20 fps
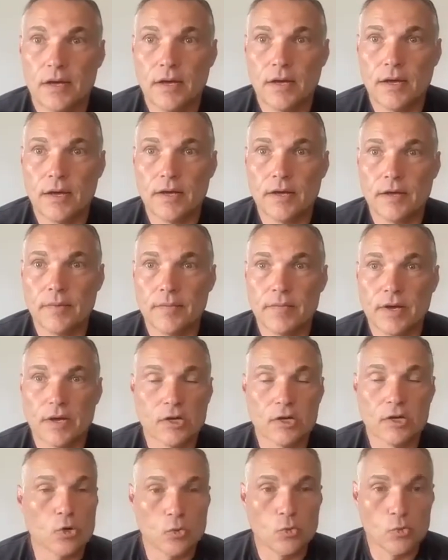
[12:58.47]

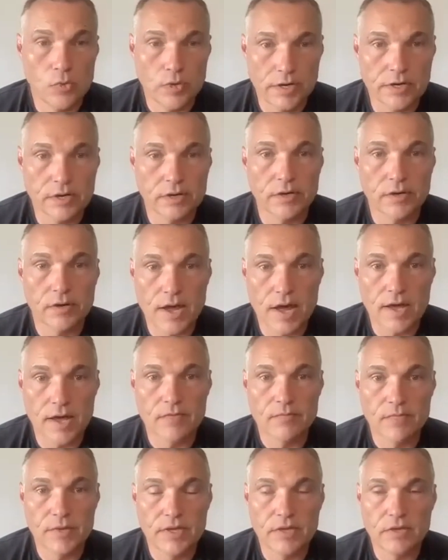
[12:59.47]
a career out
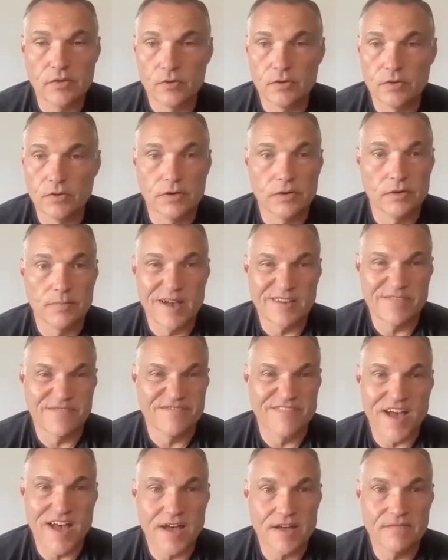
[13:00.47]
of being good at
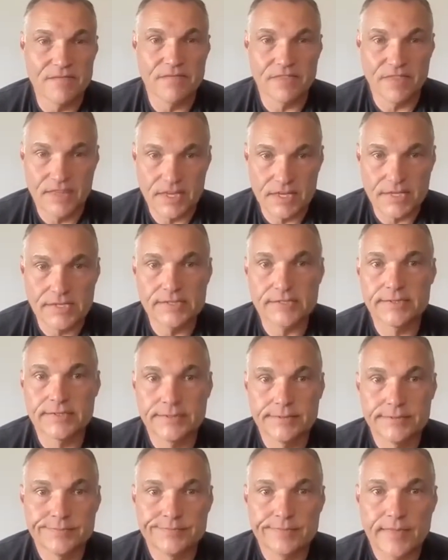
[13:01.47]
about 5 things.
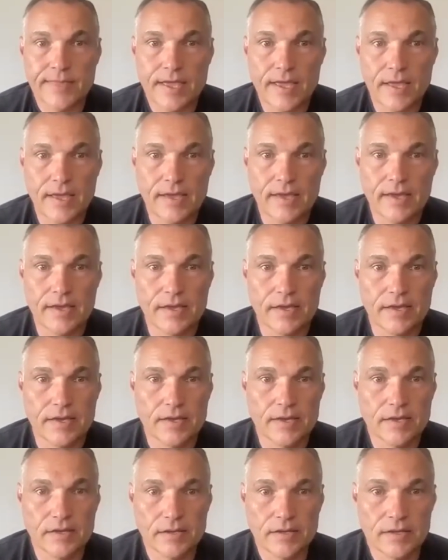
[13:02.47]

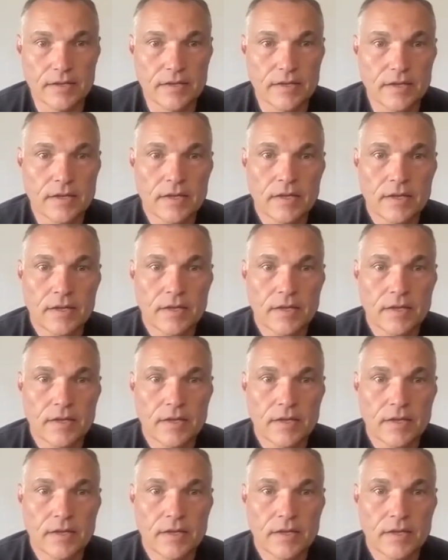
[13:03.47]
And